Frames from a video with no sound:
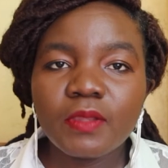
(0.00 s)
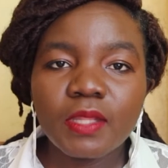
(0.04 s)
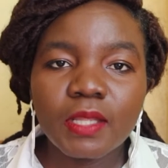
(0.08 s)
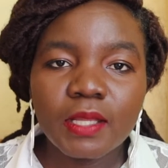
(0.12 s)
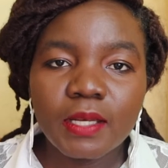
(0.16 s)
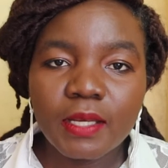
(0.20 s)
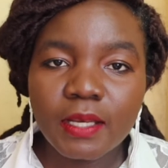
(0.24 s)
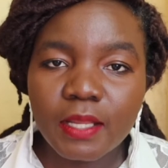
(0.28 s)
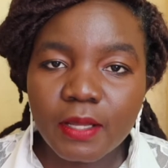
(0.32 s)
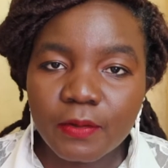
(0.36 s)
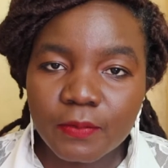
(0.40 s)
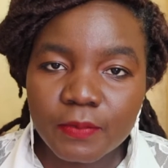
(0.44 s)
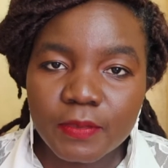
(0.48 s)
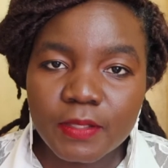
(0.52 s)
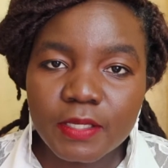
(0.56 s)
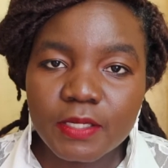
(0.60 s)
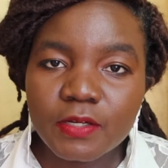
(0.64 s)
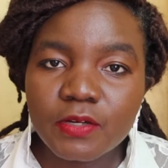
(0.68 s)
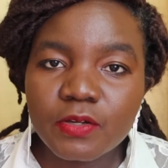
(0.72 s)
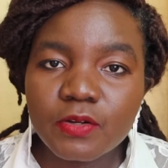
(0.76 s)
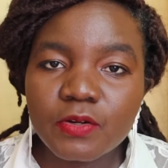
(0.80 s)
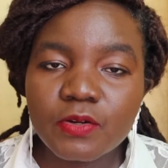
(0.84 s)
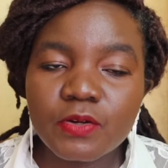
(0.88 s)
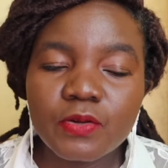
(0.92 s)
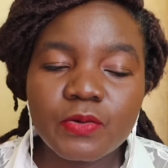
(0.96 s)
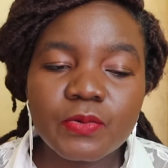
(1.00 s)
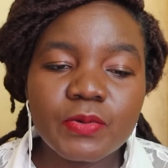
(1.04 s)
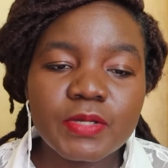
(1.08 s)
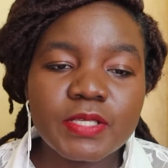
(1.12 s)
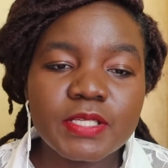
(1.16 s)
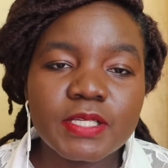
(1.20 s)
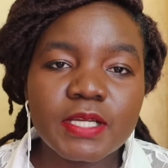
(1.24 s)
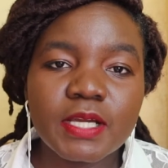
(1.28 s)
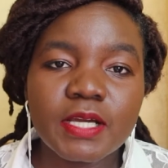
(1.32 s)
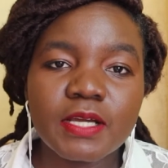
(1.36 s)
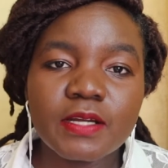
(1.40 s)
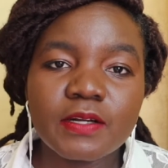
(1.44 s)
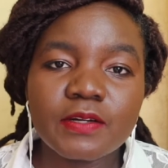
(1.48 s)
Now they don't know
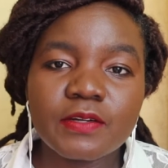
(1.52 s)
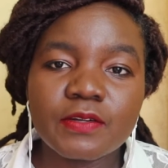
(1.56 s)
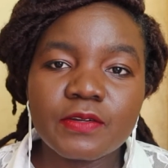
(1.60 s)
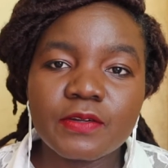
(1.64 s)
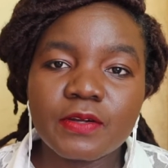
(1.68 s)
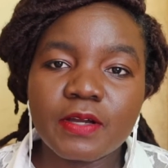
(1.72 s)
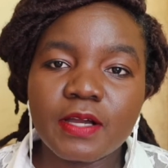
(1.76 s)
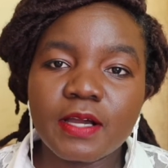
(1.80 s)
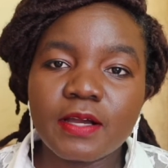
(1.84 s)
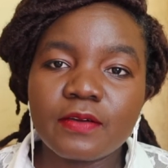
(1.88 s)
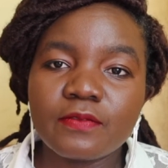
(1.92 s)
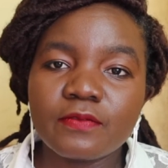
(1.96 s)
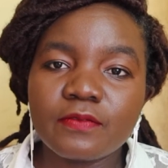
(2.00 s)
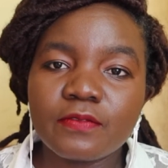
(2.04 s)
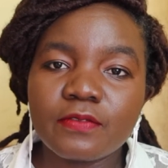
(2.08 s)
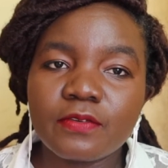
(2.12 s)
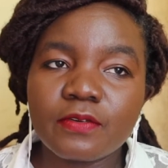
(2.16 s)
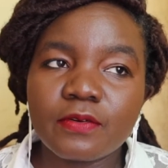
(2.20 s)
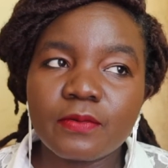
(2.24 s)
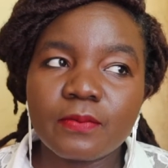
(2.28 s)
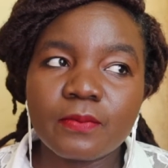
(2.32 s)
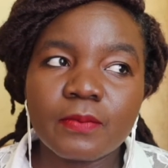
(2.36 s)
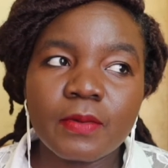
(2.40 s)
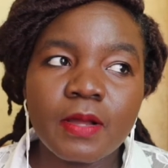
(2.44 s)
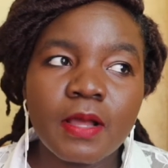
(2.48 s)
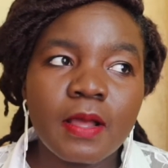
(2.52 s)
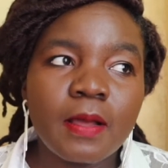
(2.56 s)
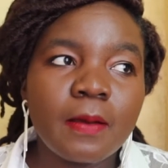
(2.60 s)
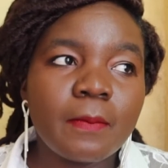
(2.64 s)
which country you come from,